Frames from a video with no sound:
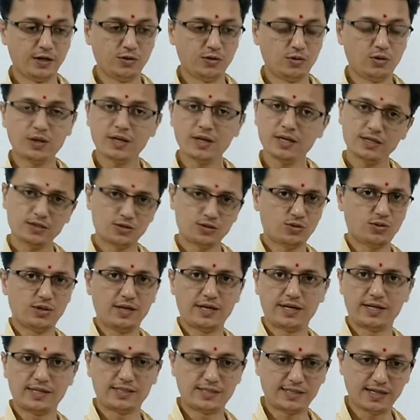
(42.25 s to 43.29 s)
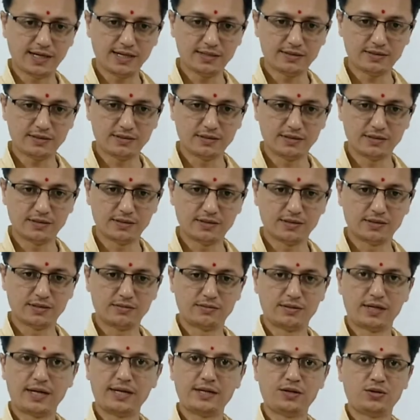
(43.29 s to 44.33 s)
Okay, so let us start.
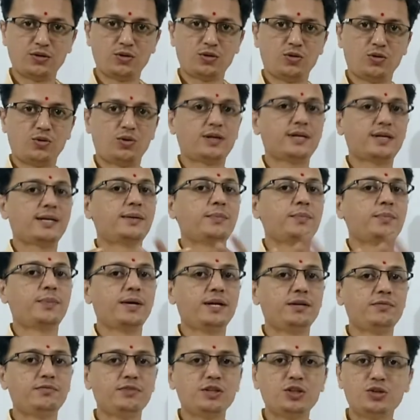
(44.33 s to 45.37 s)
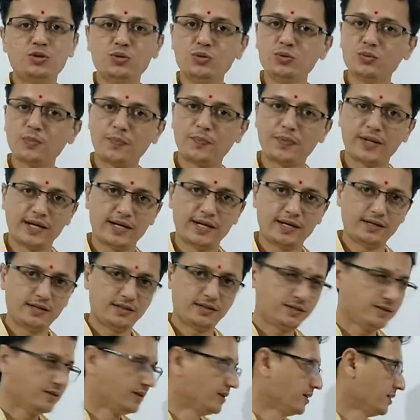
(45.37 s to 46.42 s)
Take your note and pen with you
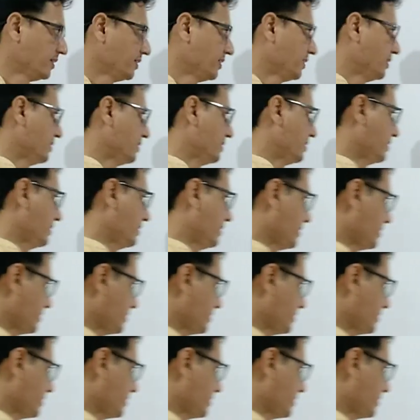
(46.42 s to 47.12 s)
and let